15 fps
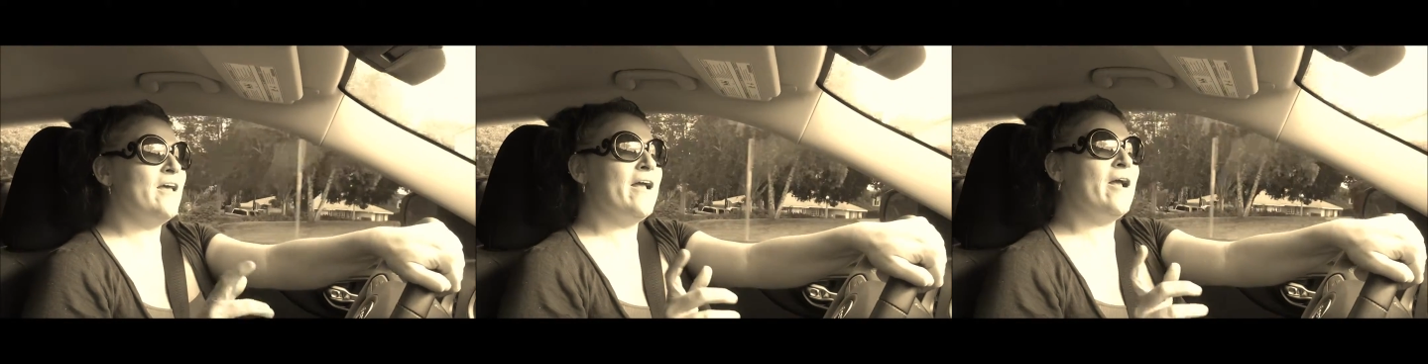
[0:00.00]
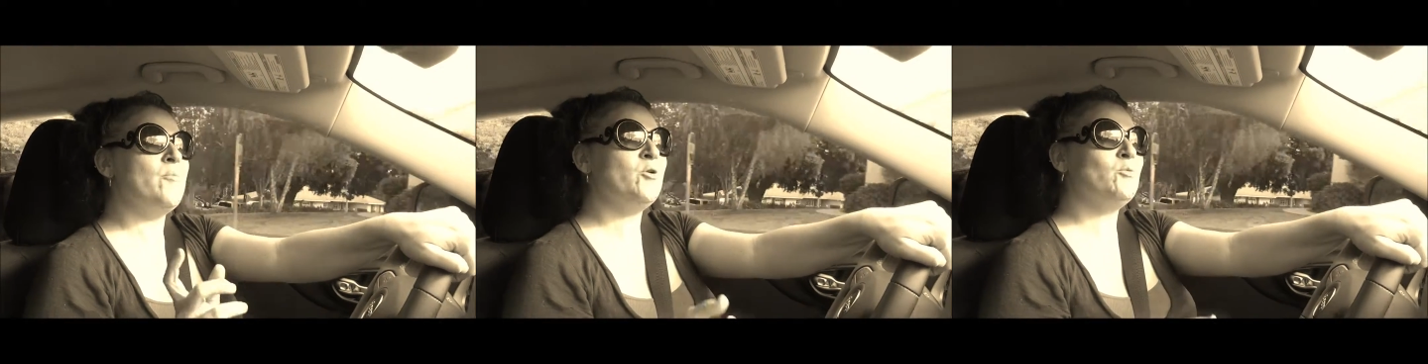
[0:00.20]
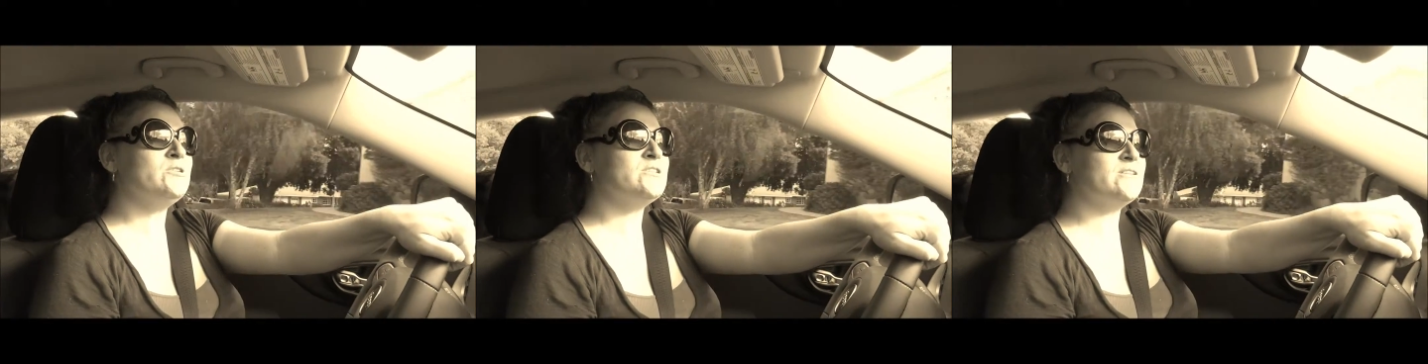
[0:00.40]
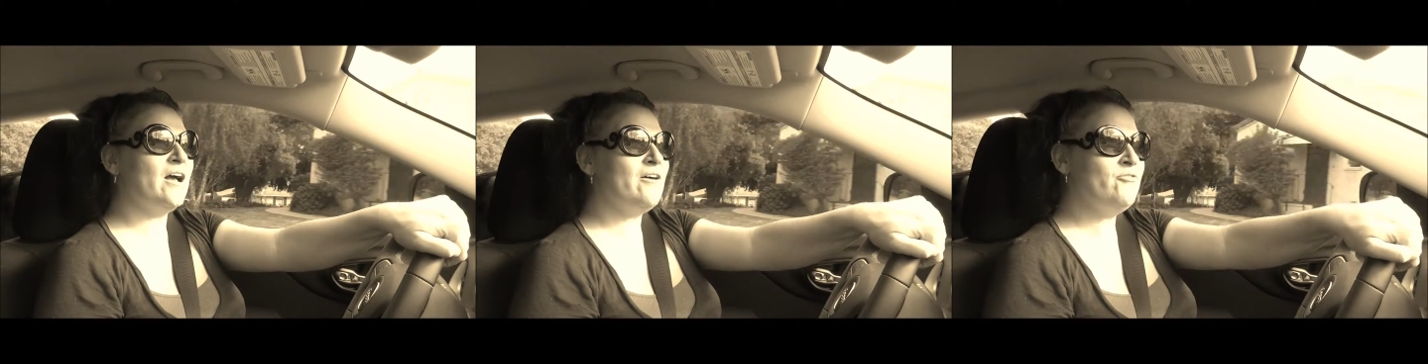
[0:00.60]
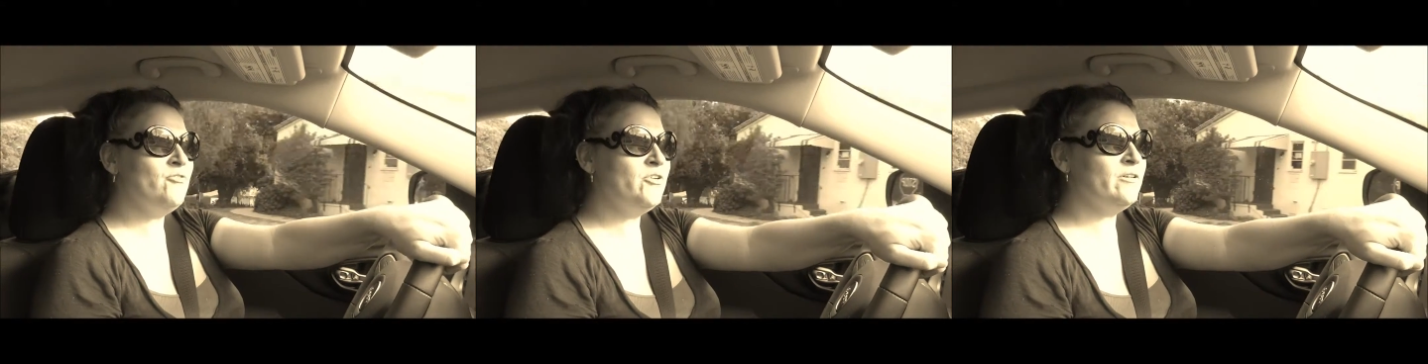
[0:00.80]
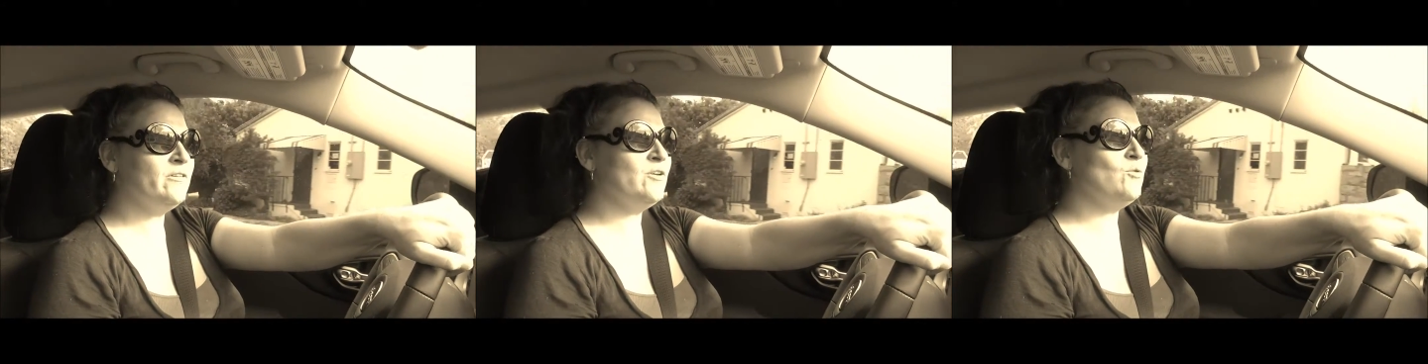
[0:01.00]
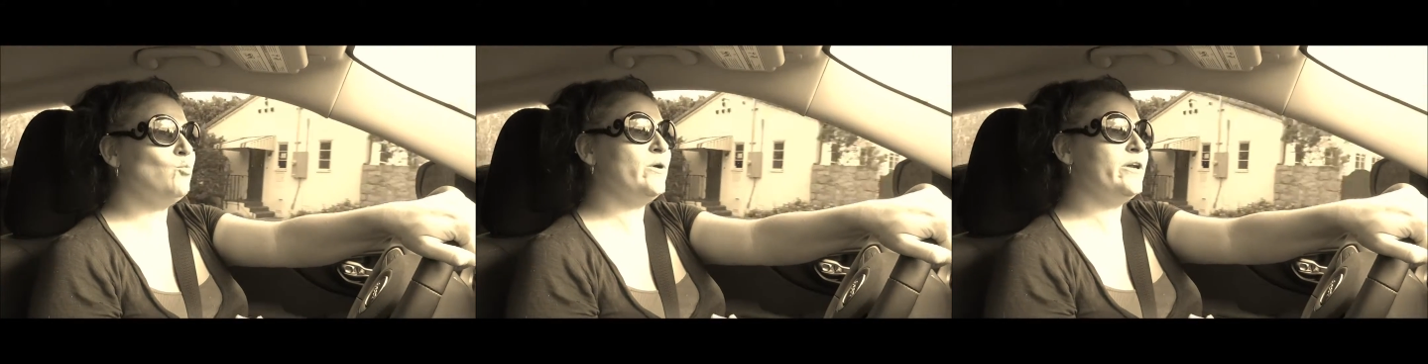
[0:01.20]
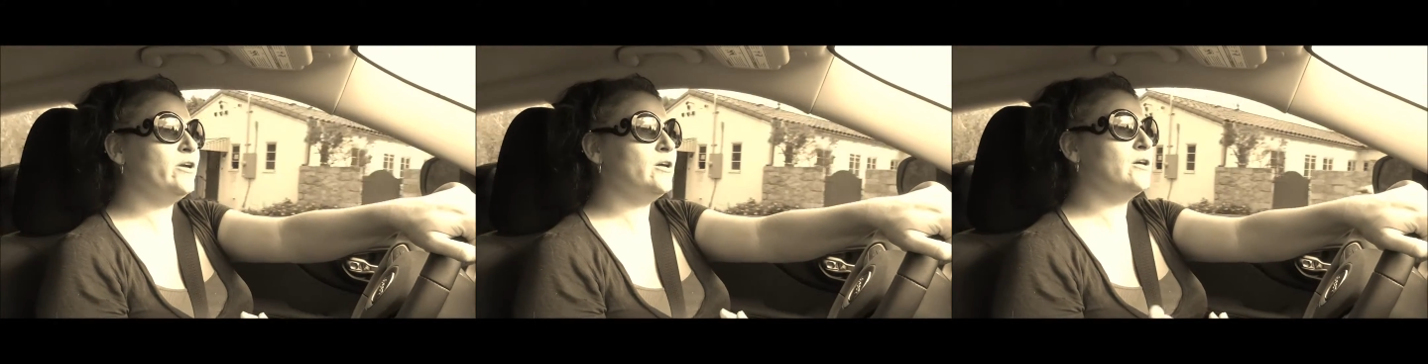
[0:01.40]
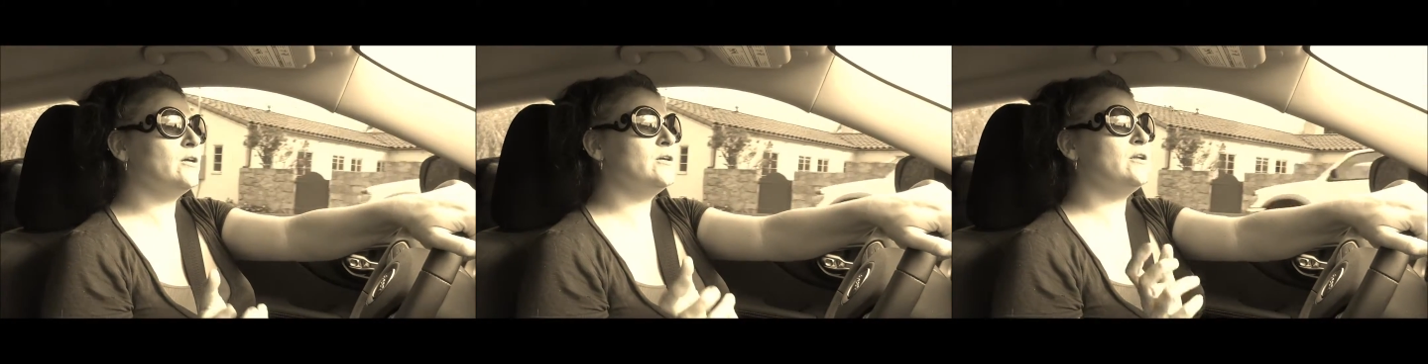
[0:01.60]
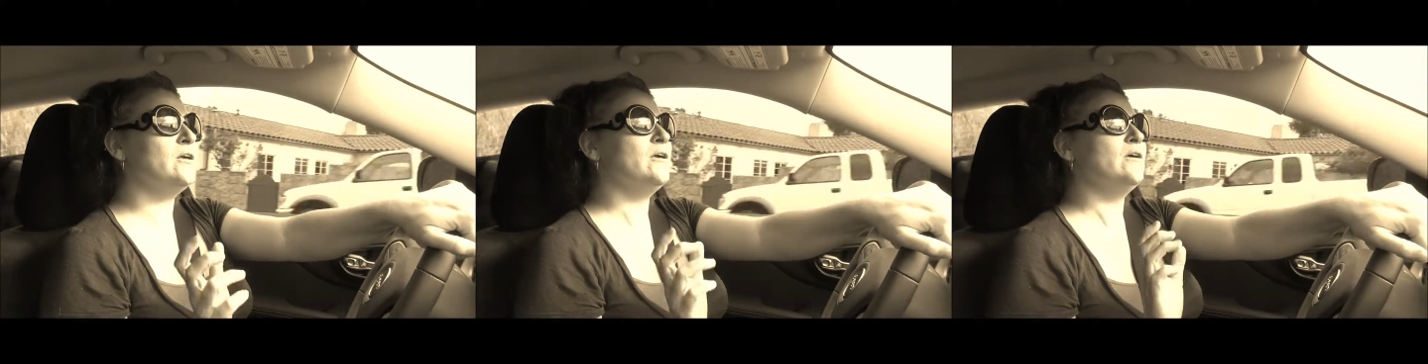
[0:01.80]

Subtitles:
And there was definitely weird